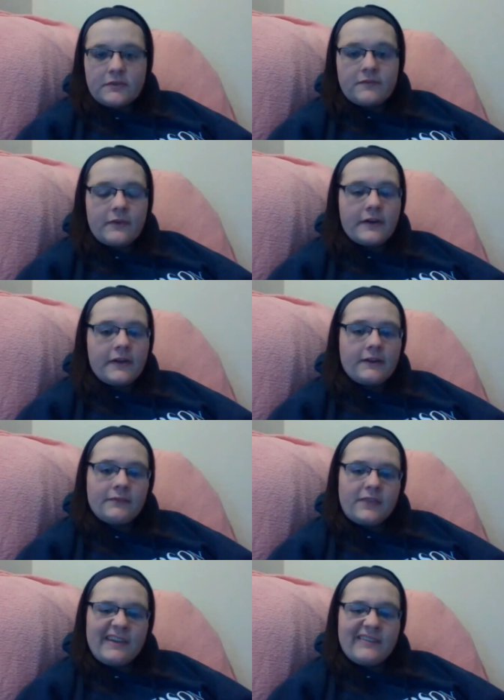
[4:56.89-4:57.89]
So
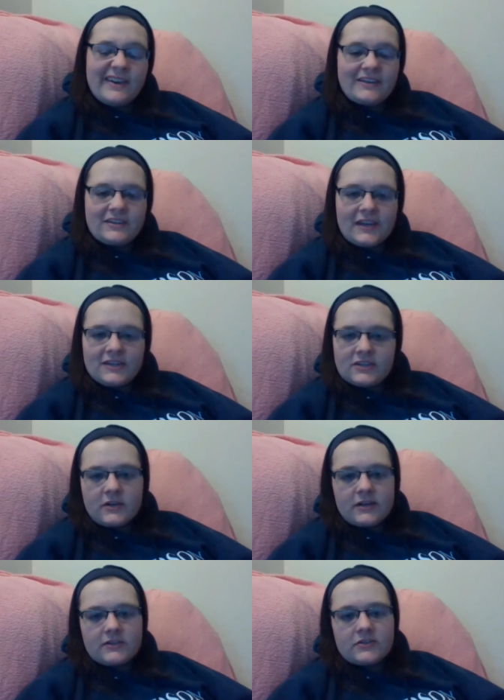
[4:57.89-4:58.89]
again, if they have an
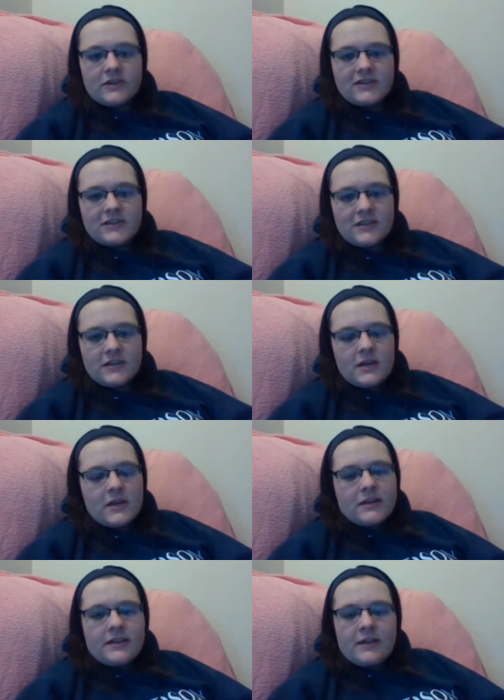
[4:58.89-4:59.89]
education concentration,
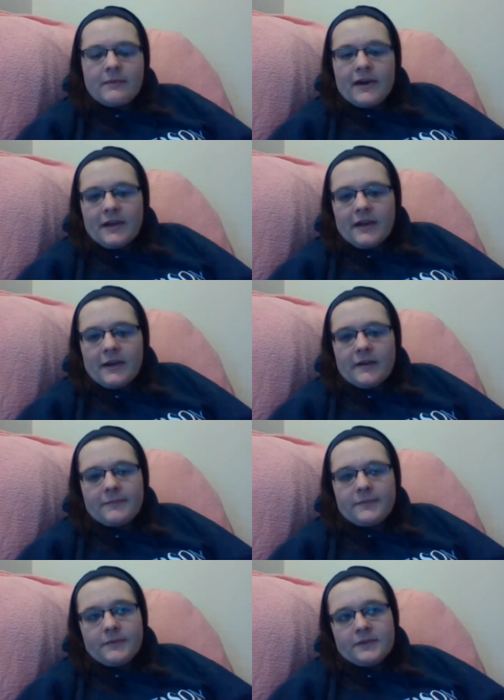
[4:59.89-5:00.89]
they might
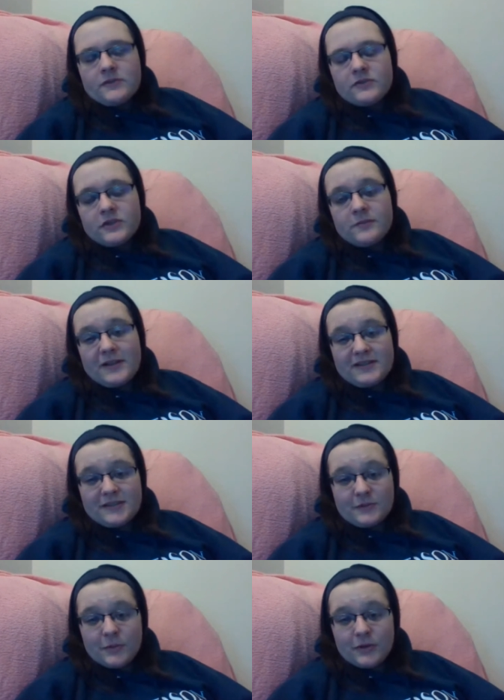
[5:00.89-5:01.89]
um, do an internship at
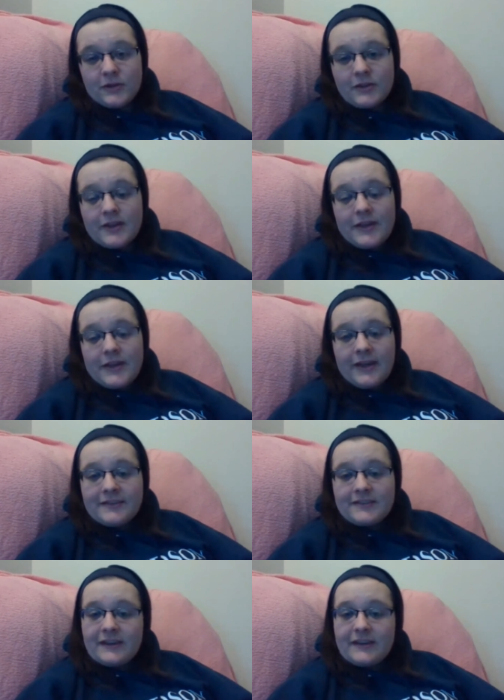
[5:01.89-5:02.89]
a school
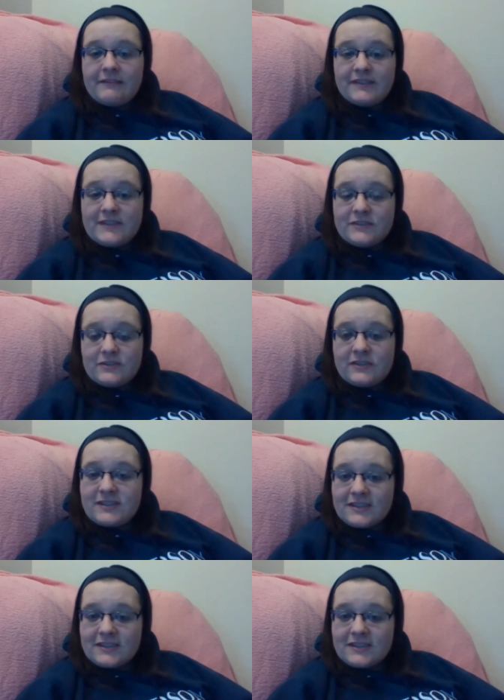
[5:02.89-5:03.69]
as kind of a teacher's